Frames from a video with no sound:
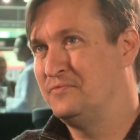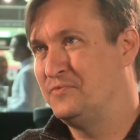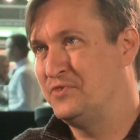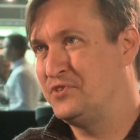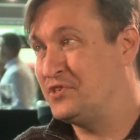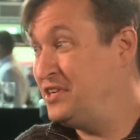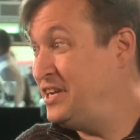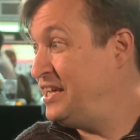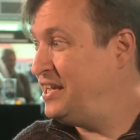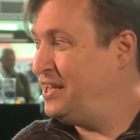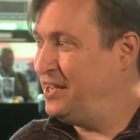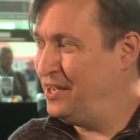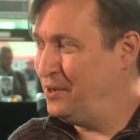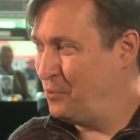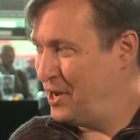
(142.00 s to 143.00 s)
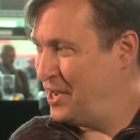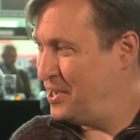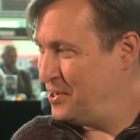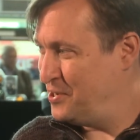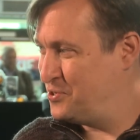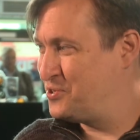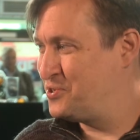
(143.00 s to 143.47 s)
sneaky
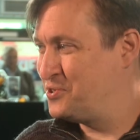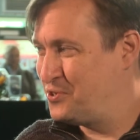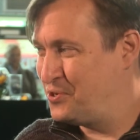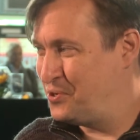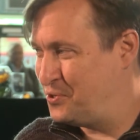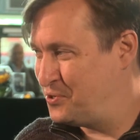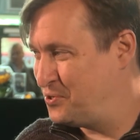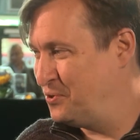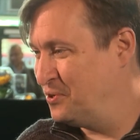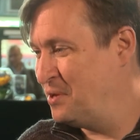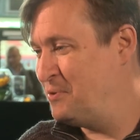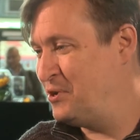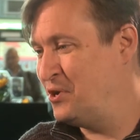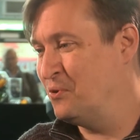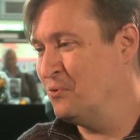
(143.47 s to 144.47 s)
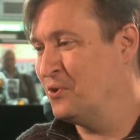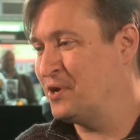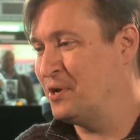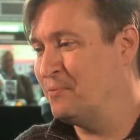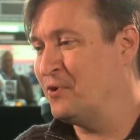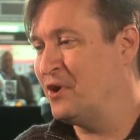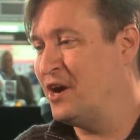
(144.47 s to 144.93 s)
ways to limit your
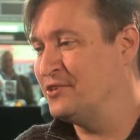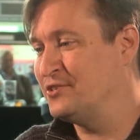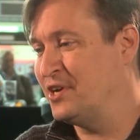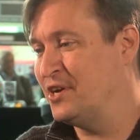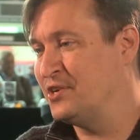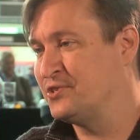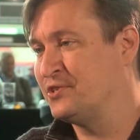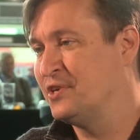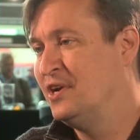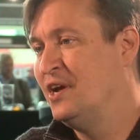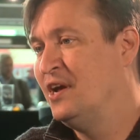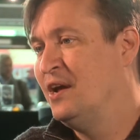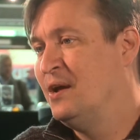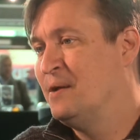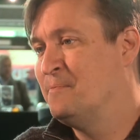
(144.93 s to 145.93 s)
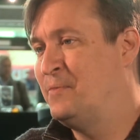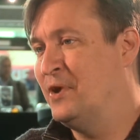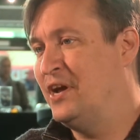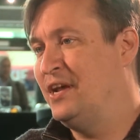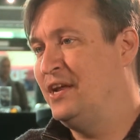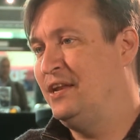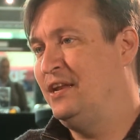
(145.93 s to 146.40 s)
work in process,
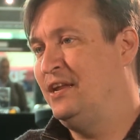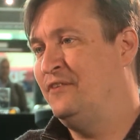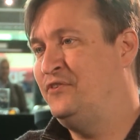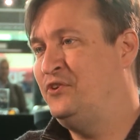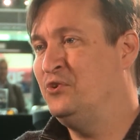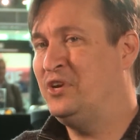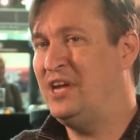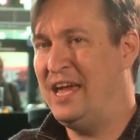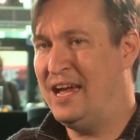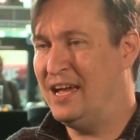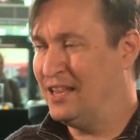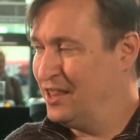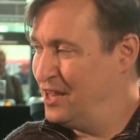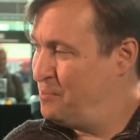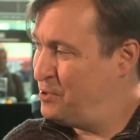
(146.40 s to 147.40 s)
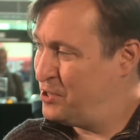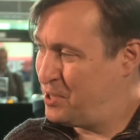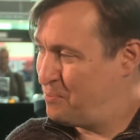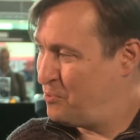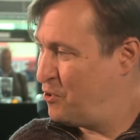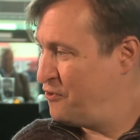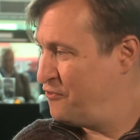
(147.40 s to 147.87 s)
but if you can't limit
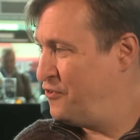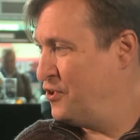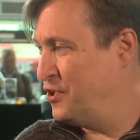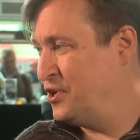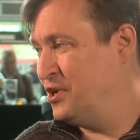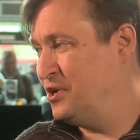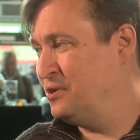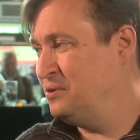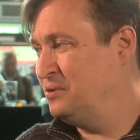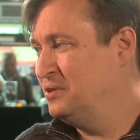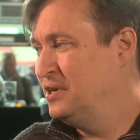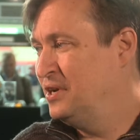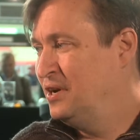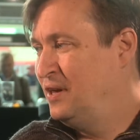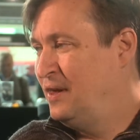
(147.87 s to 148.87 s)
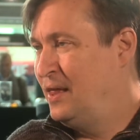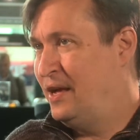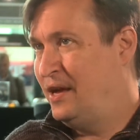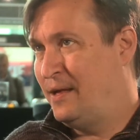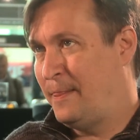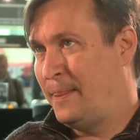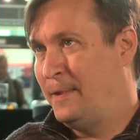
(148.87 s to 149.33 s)
the portfolio,
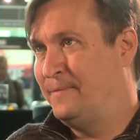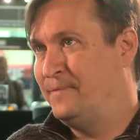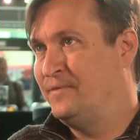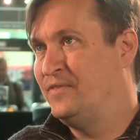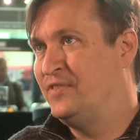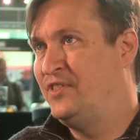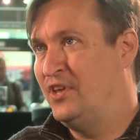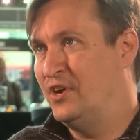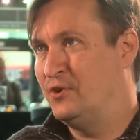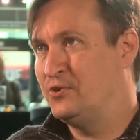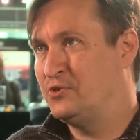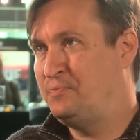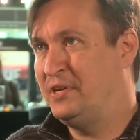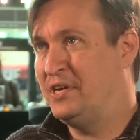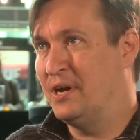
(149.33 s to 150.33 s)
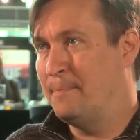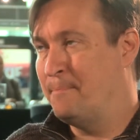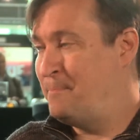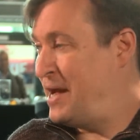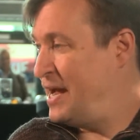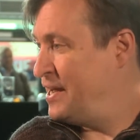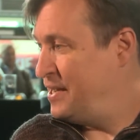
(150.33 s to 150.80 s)
those become
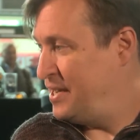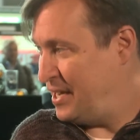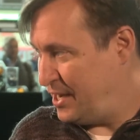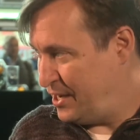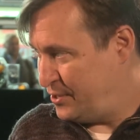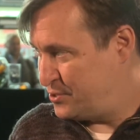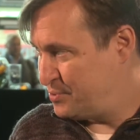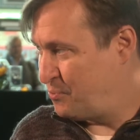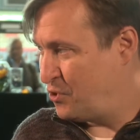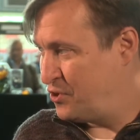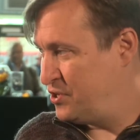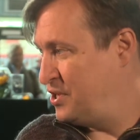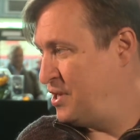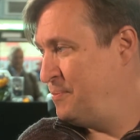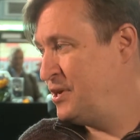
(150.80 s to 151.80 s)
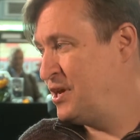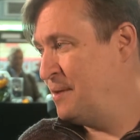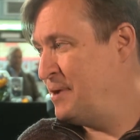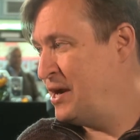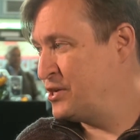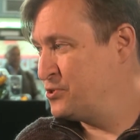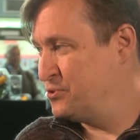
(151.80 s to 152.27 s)
band-aids more than they
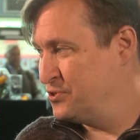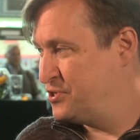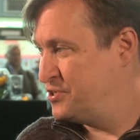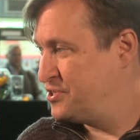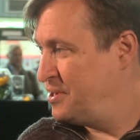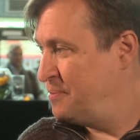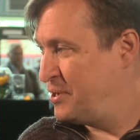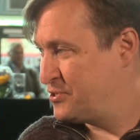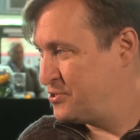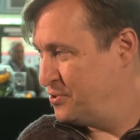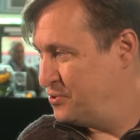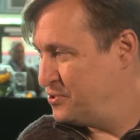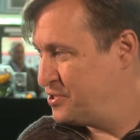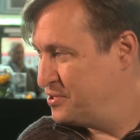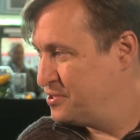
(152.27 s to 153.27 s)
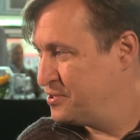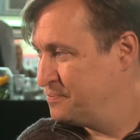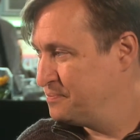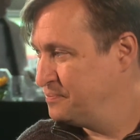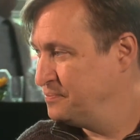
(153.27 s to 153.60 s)
become actual systemic solutions.